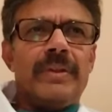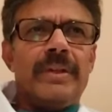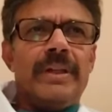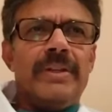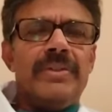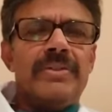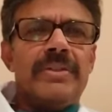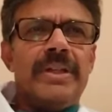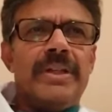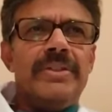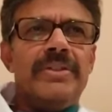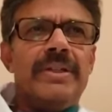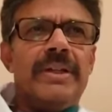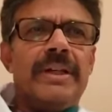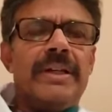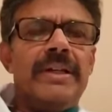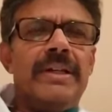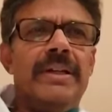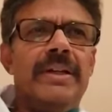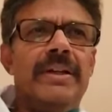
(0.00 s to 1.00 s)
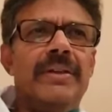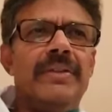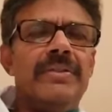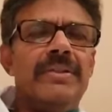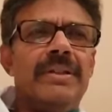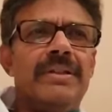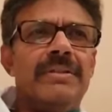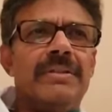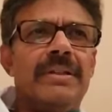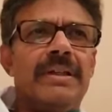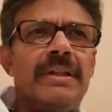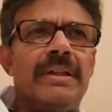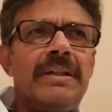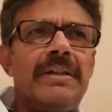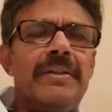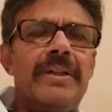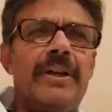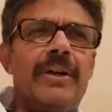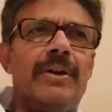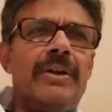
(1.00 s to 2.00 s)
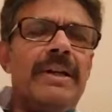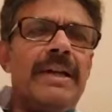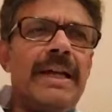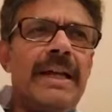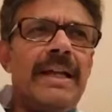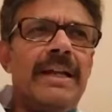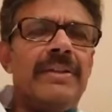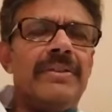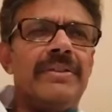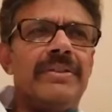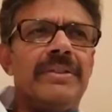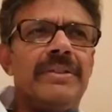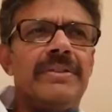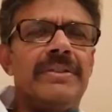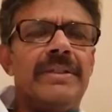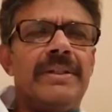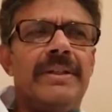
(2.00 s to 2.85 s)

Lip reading: end-stage kidney disease, they're on dialysis,